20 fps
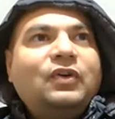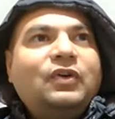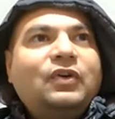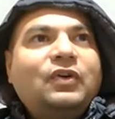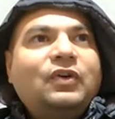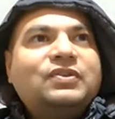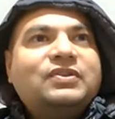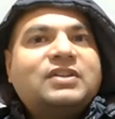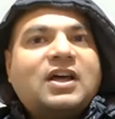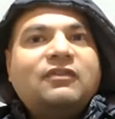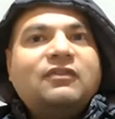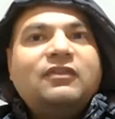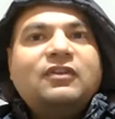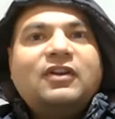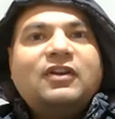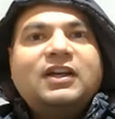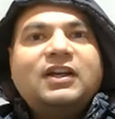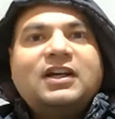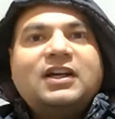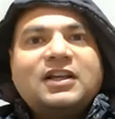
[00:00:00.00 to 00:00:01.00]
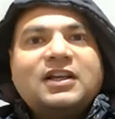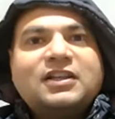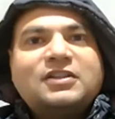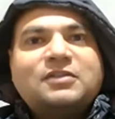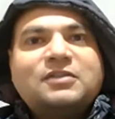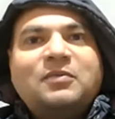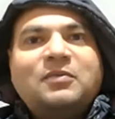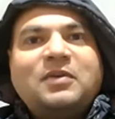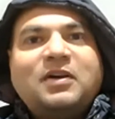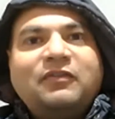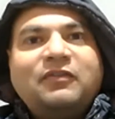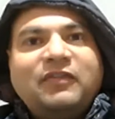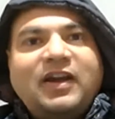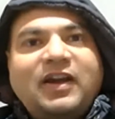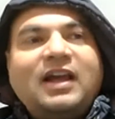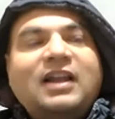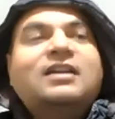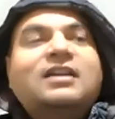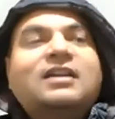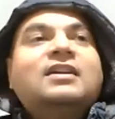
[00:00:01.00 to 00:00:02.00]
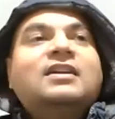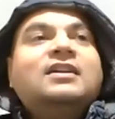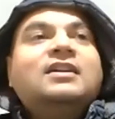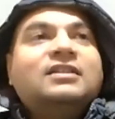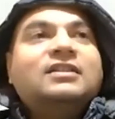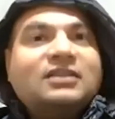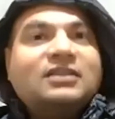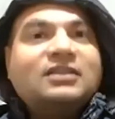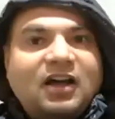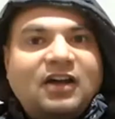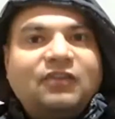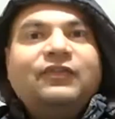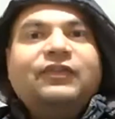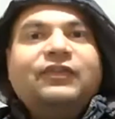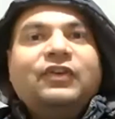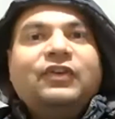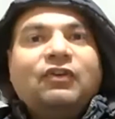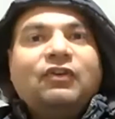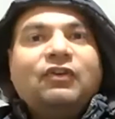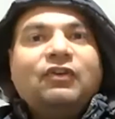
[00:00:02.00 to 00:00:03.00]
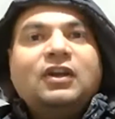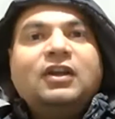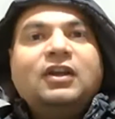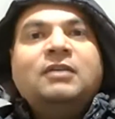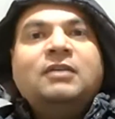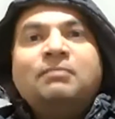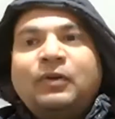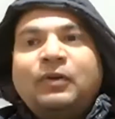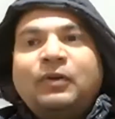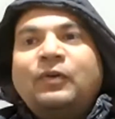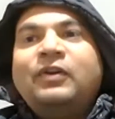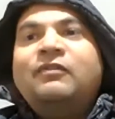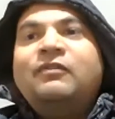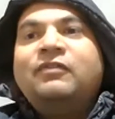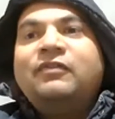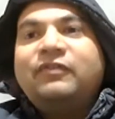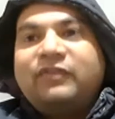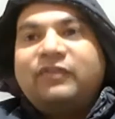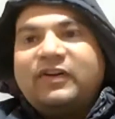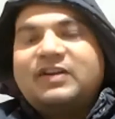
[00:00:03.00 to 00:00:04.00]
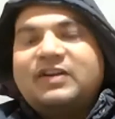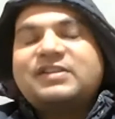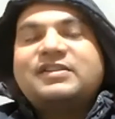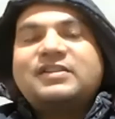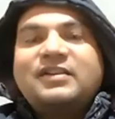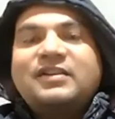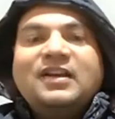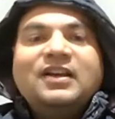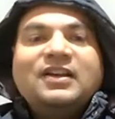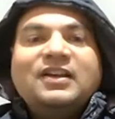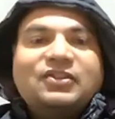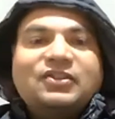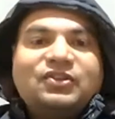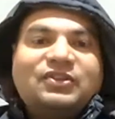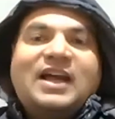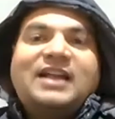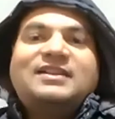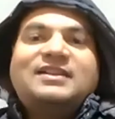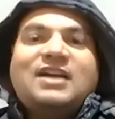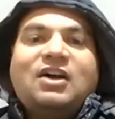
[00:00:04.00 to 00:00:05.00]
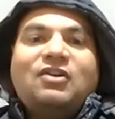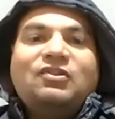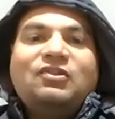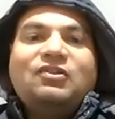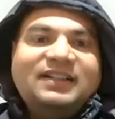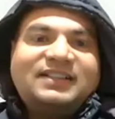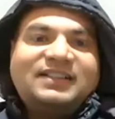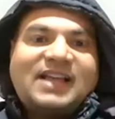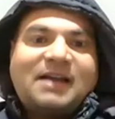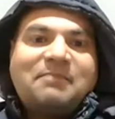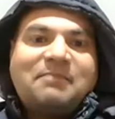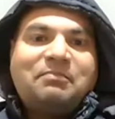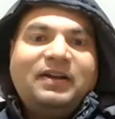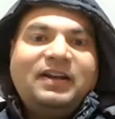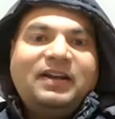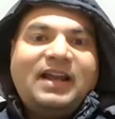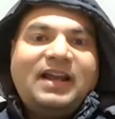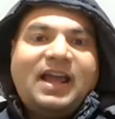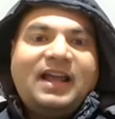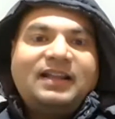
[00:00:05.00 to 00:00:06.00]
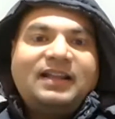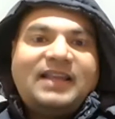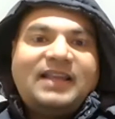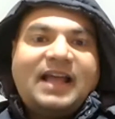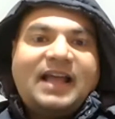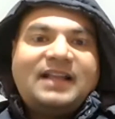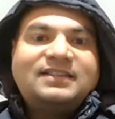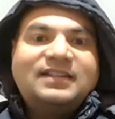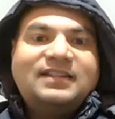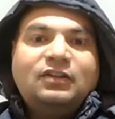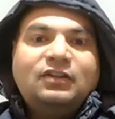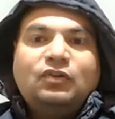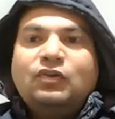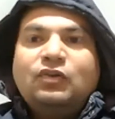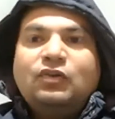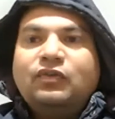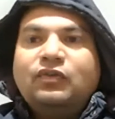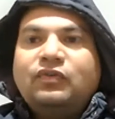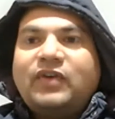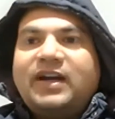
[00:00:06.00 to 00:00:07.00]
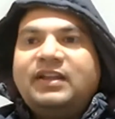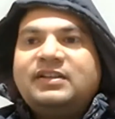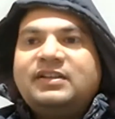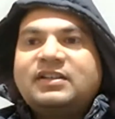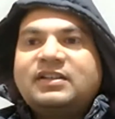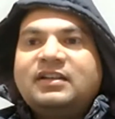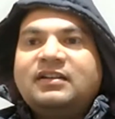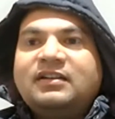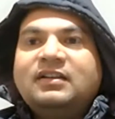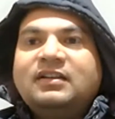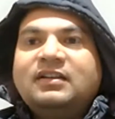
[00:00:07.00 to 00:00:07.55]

to serve your customer well, serve your employee first. So that's how things happen, and that's the law of addition.